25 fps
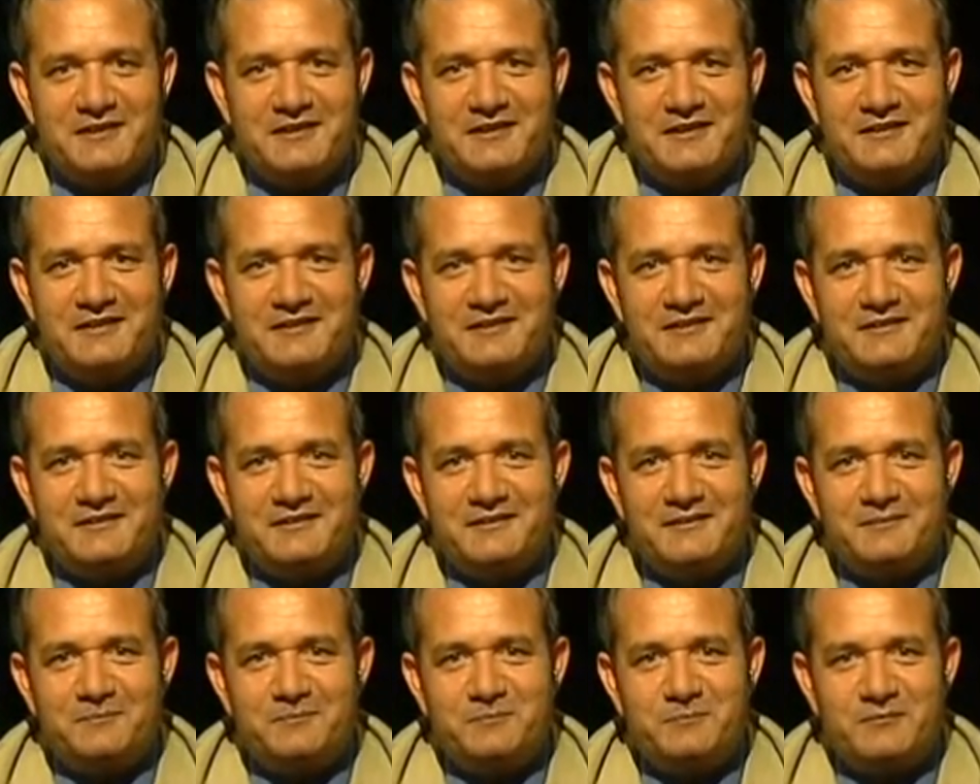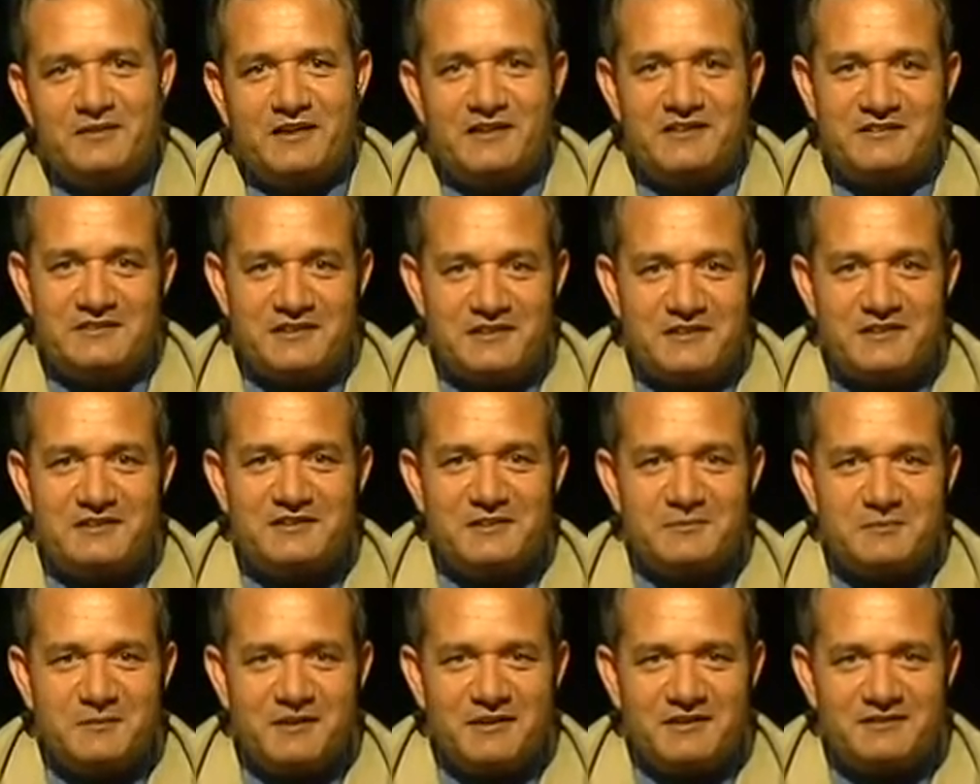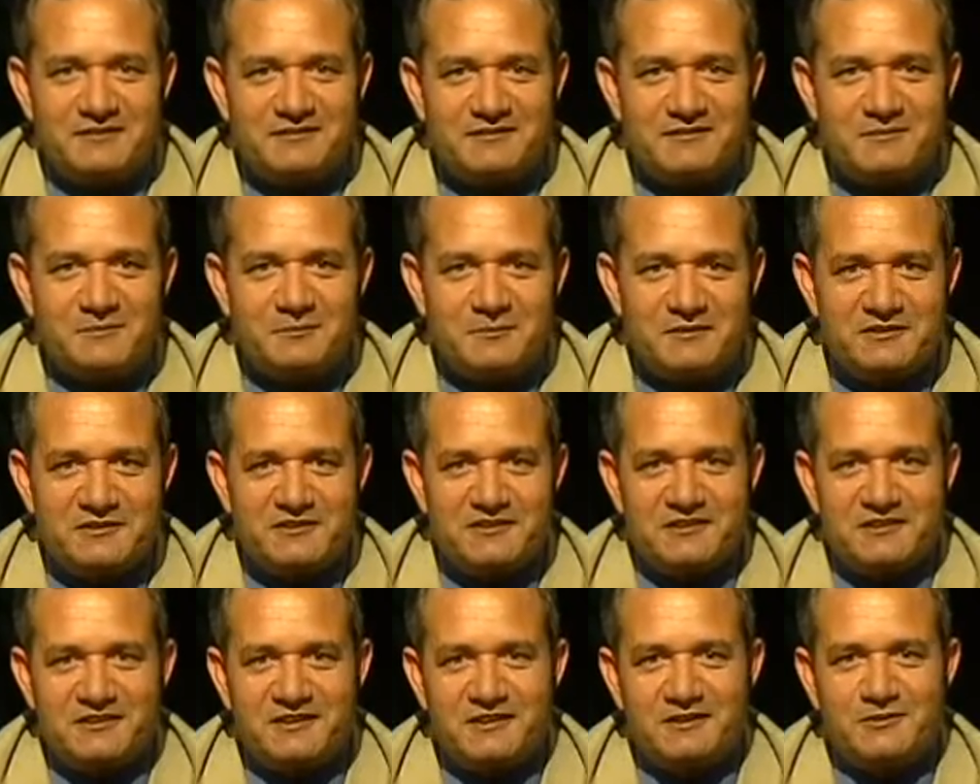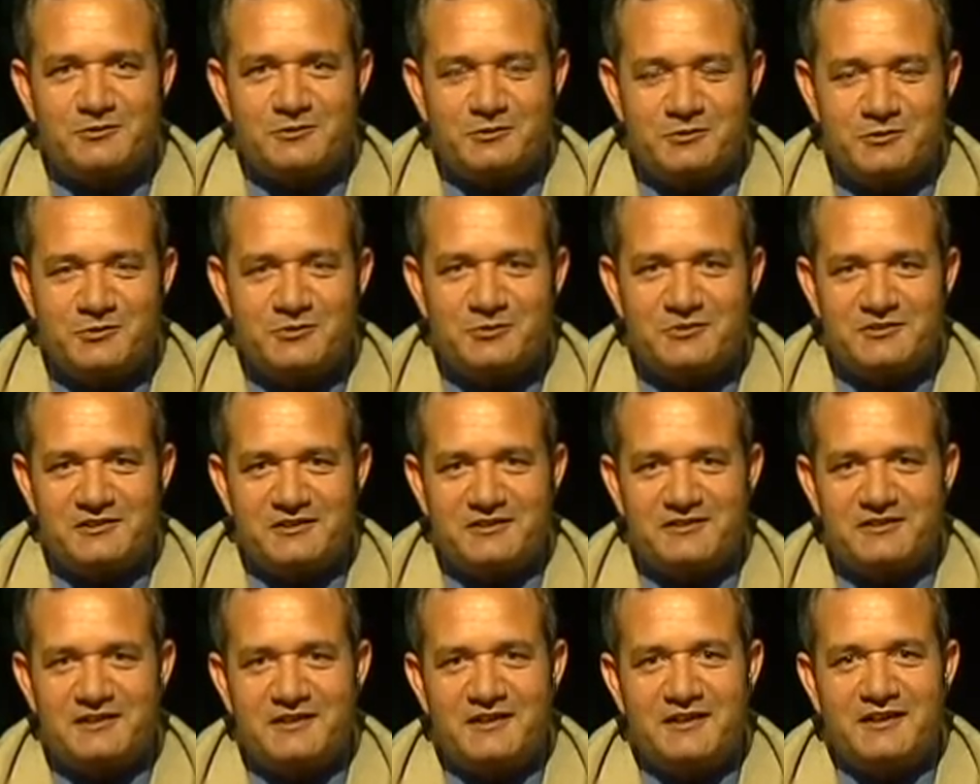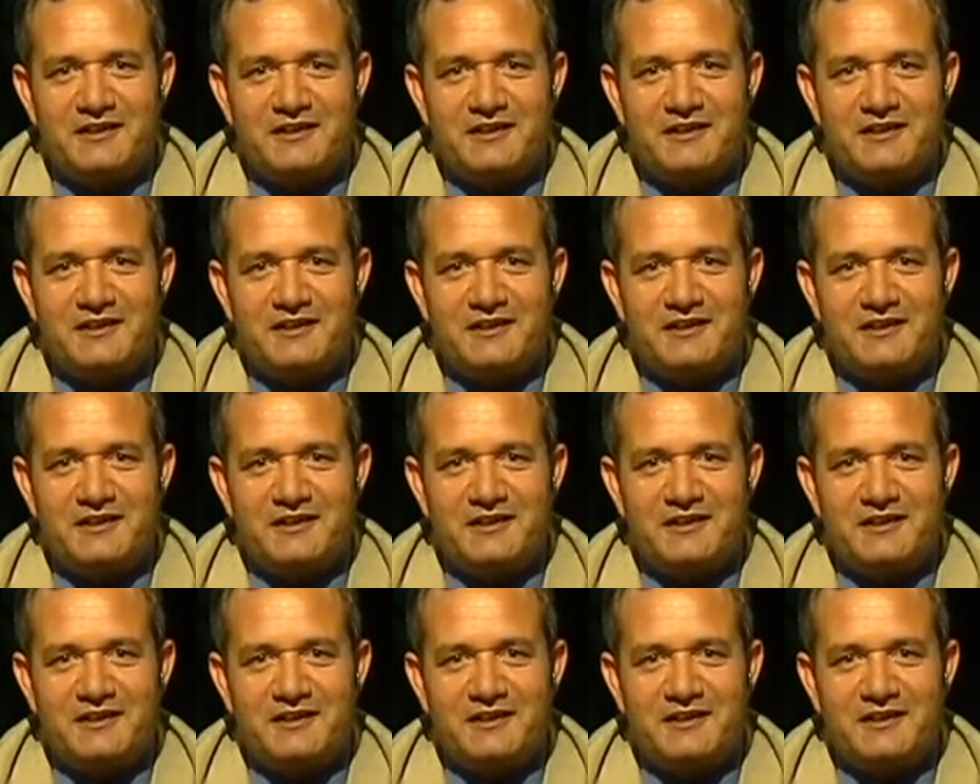as a ready-made material to use it,